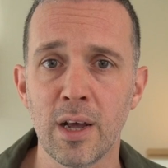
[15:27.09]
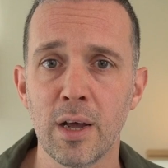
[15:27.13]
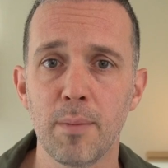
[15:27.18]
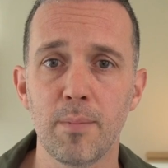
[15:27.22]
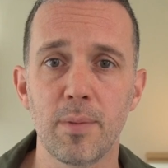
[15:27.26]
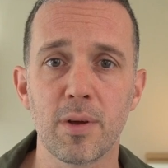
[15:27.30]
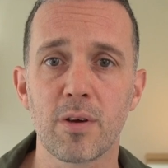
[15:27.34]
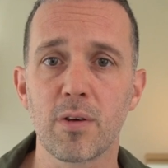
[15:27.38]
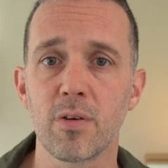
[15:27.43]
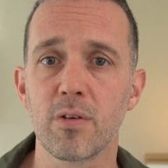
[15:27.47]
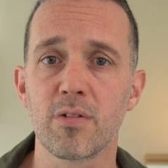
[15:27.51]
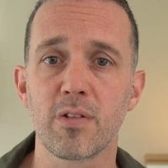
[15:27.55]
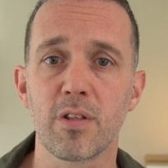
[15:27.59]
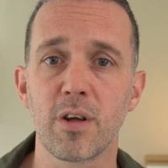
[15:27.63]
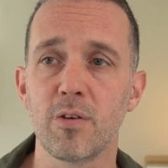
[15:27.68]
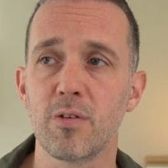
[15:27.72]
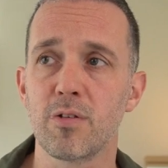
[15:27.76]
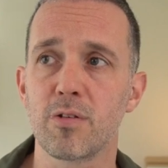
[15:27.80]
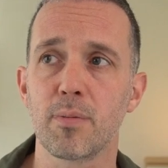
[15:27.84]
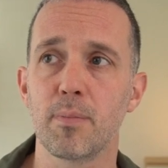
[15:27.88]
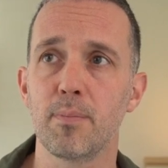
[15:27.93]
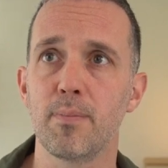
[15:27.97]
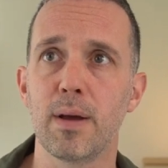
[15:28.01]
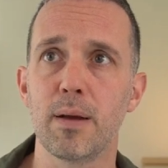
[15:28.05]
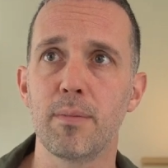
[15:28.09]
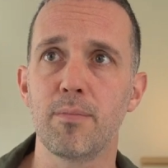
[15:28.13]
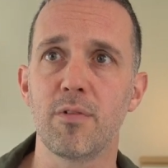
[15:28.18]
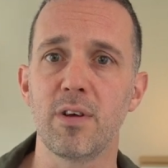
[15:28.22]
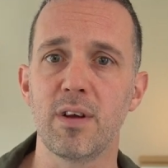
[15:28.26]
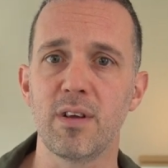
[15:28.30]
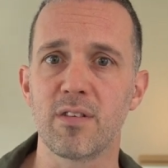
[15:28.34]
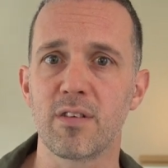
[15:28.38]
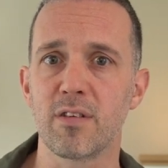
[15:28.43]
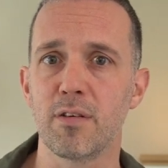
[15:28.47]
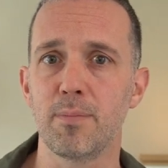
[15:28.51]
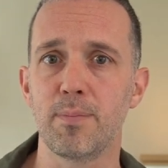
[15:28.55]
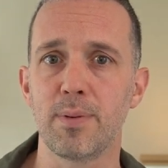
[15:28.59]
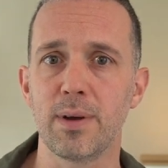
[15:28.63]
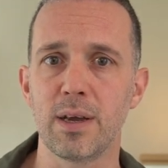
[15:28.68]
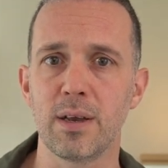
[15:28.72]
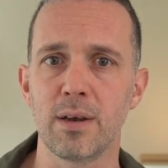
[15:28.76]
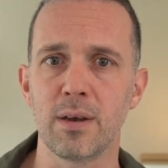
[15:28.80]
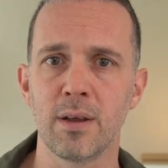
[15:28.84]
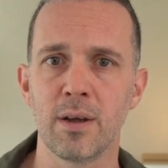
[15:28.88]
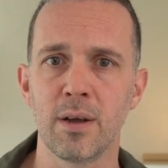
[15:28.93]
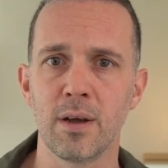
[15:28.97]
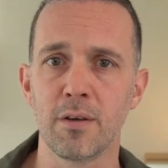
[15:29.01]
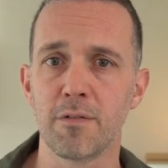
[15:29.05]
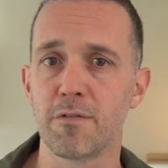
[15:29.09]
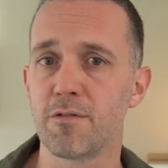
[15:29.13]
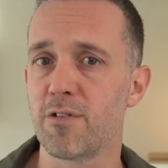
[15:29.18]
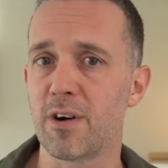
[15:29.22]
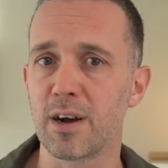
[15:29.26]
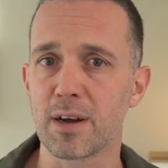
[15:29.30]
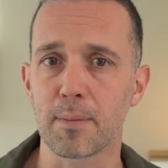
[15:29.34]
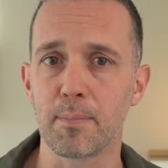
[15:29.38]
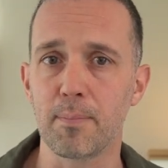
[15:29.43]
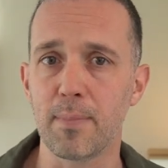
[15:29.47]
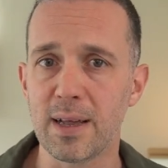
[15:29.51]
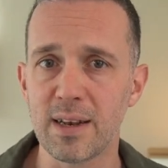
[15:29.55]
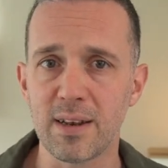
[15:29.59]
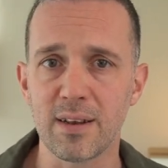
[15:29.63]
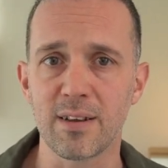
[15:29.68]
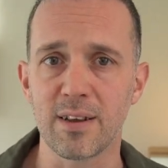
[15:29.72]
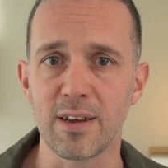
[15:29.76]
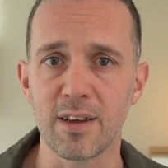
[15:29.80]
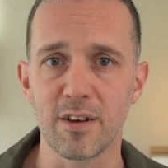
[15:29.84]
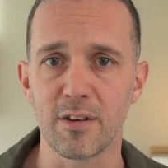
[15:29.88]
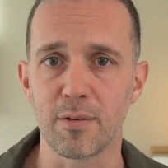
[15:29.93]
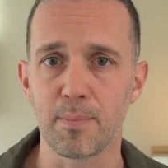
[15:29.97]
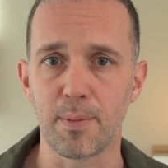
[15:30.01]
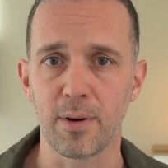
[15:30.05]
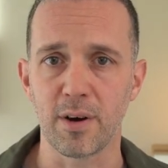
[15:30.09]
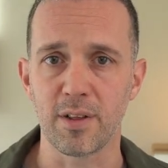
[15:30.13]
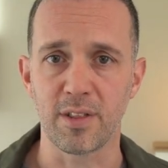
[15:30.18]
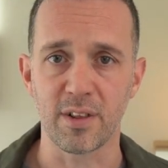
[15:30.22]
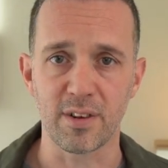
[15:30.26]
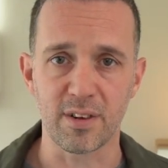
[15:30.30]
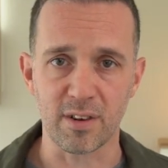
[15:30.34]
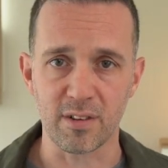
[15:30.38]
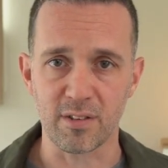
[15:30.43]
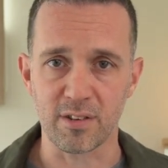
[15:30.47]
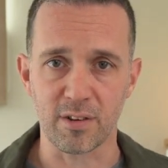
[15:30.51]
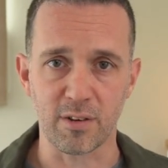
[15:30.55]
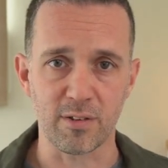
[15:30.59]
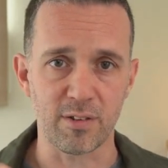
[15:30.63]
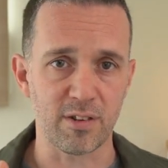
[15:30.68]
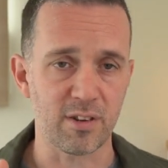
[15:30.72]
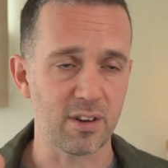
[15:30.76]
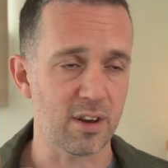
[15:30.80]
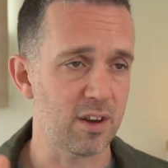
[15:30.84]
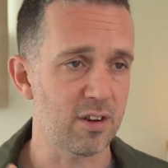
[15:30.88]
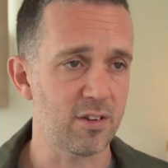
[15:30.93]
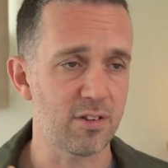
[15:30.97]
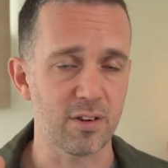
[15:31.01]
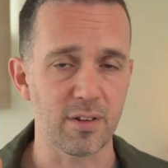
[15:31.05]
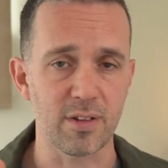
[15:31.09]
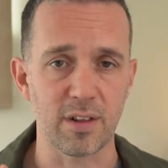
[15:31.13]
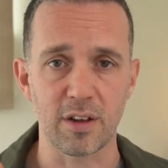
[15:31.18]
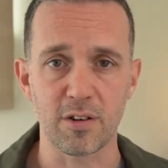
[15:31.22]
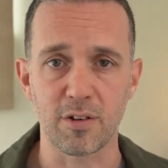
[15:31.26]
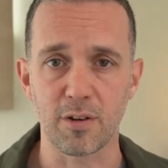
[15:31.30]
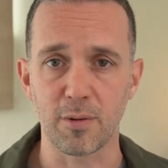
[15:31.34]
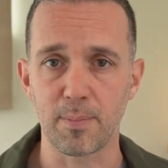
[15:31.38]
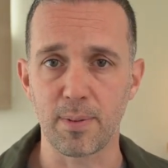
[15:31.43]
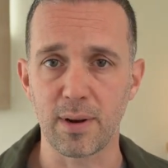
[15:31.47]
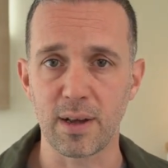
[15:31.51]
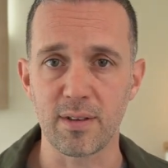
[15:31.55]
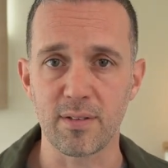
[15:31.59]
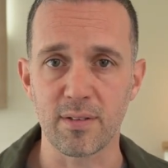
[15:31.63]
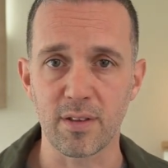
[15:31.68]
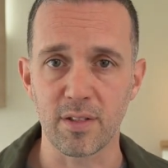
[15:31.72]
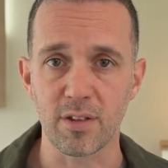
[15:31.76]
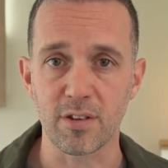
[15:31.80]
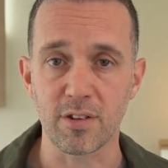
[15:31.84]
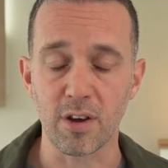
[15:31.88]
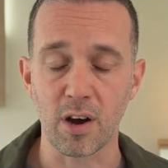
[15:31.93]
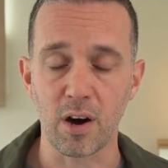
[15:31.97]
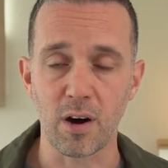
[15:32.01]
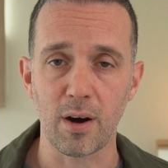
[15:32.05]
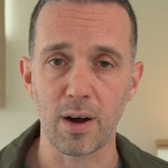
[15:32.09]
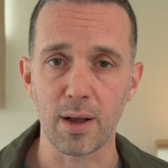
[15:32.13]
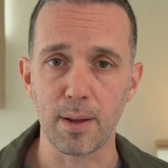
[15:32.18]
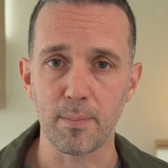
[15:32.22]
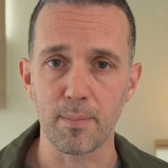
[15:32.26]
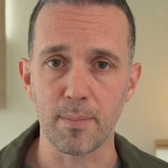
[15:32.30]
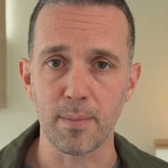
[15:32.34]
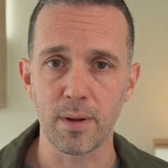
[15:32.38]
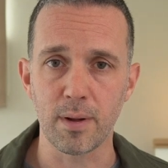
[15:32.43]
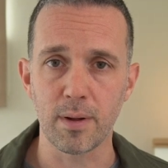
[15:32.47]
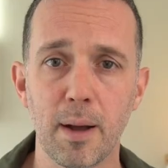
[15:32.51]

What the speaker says: because those memories have been fragmented by the dissociation that took place at the time.